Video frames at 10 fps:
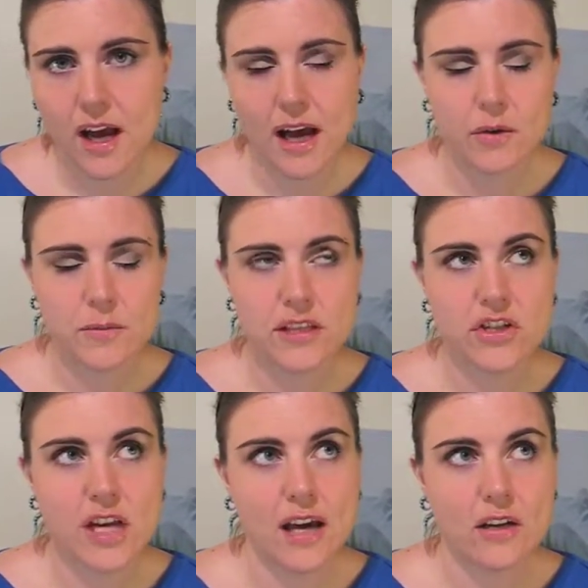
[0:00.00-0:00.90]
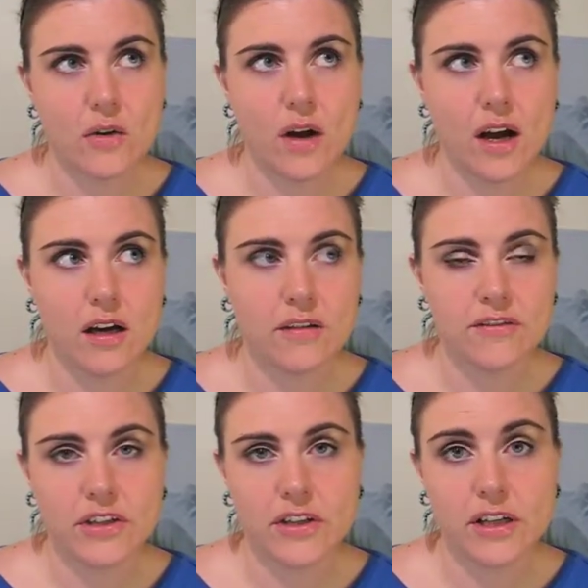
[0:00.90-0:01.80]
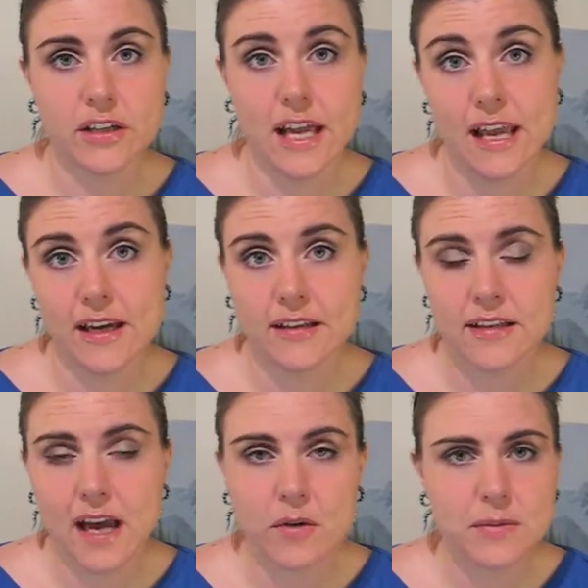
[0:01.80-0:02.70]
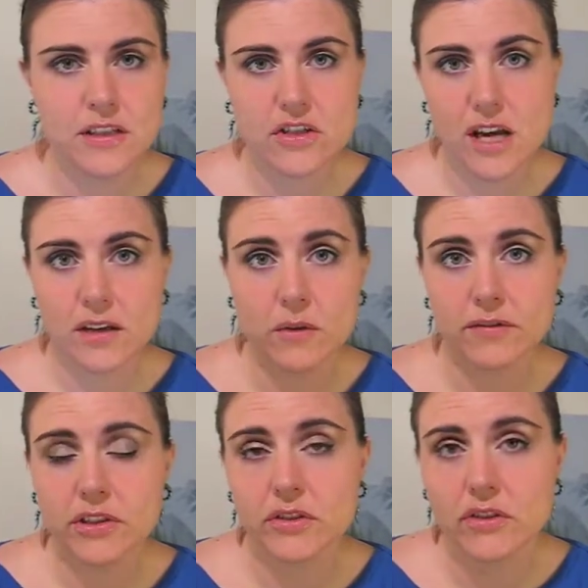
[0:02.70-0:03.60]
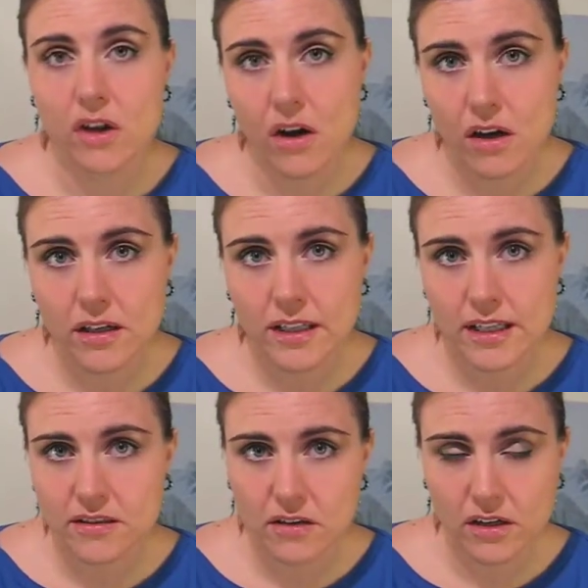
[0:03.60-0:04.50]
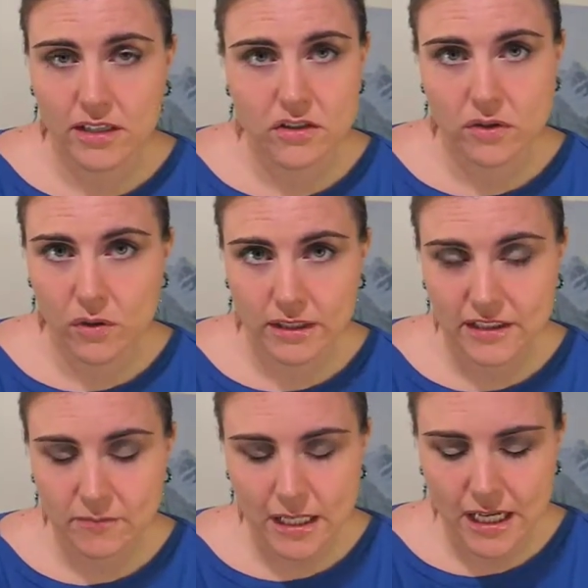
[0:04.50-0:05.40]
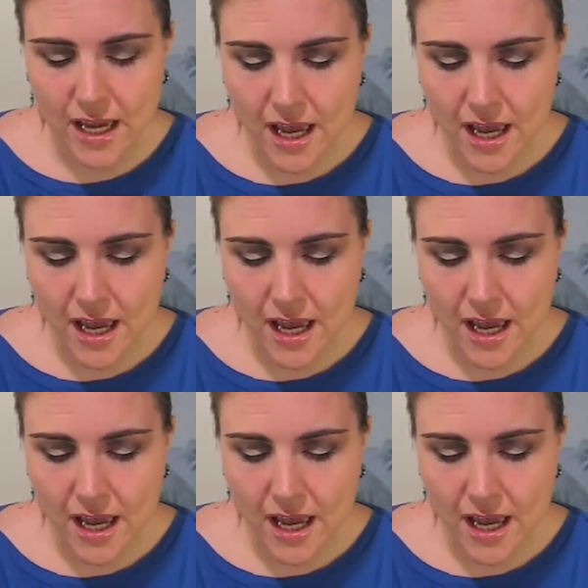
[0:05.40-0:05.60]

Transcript: I will be the shadow of your hand. I will be the shadow of your dog as long as you don't leave me.